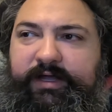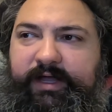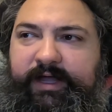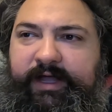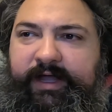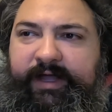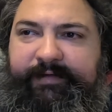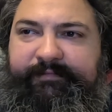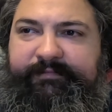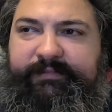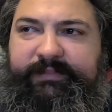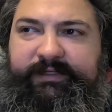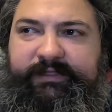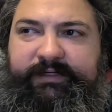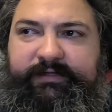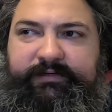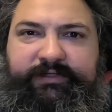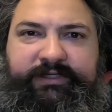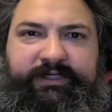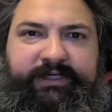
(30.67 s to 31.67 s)
a
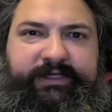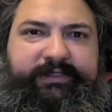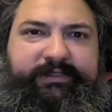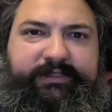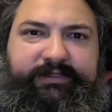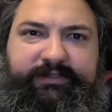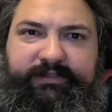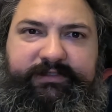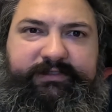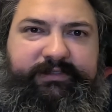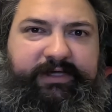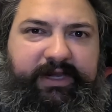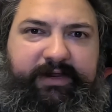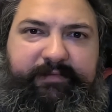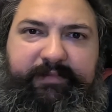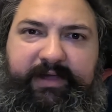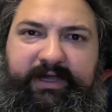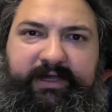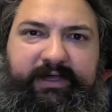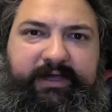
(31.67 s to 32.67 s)
little cheese, and just kind
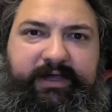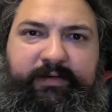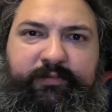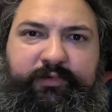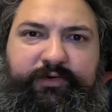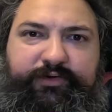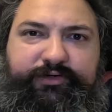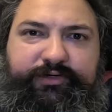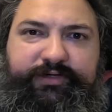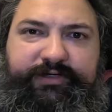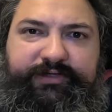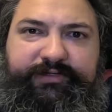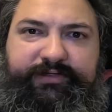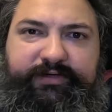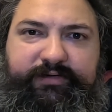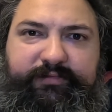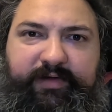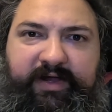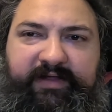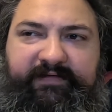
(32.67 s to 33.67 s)
of make a more
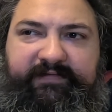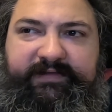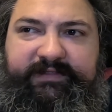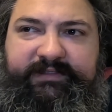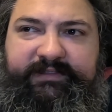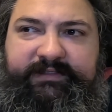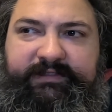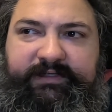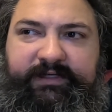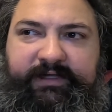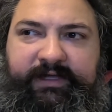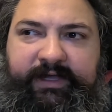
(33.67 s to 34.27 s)
traditional breakfast.